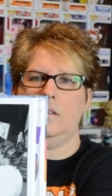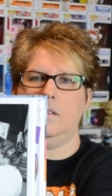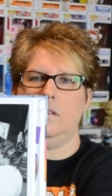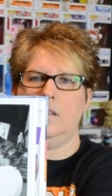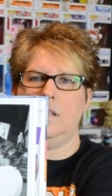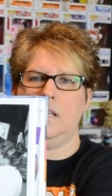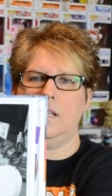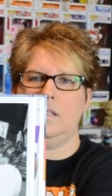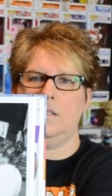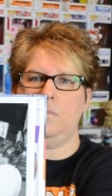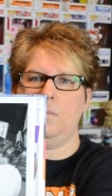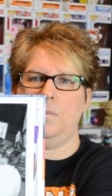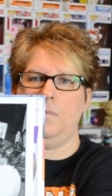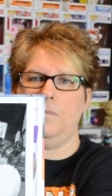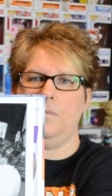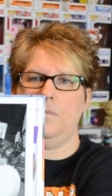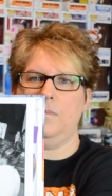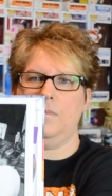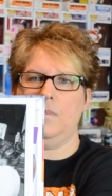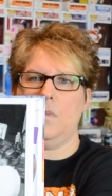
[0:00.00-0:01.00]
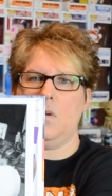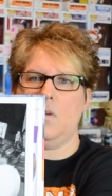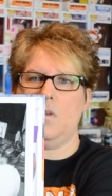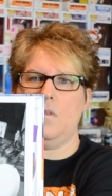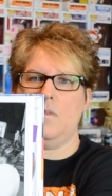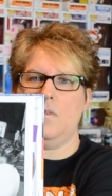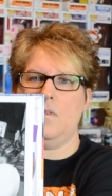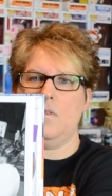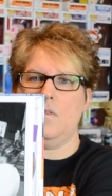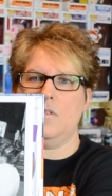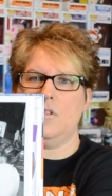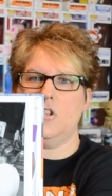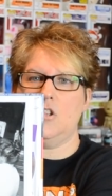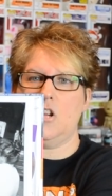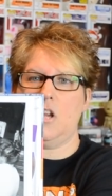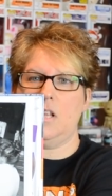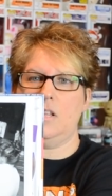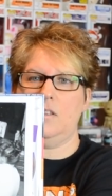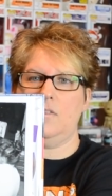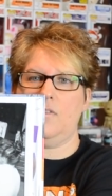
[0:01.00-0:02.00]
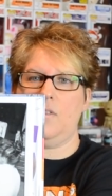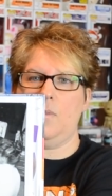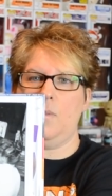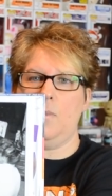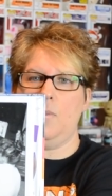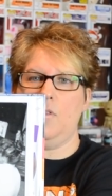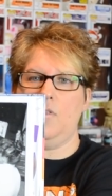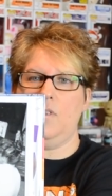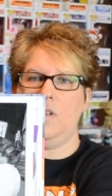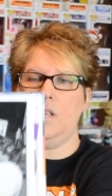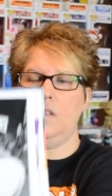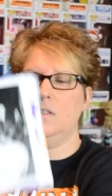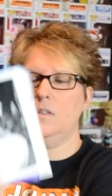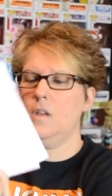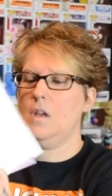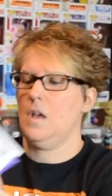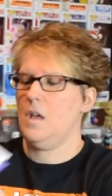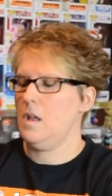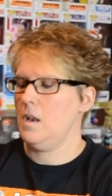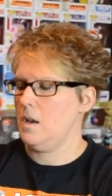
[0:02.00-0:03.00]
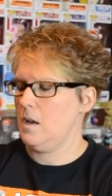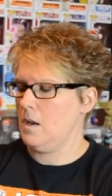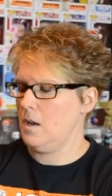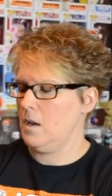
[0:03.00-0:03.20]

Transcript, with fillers: nice shots from the movie inside.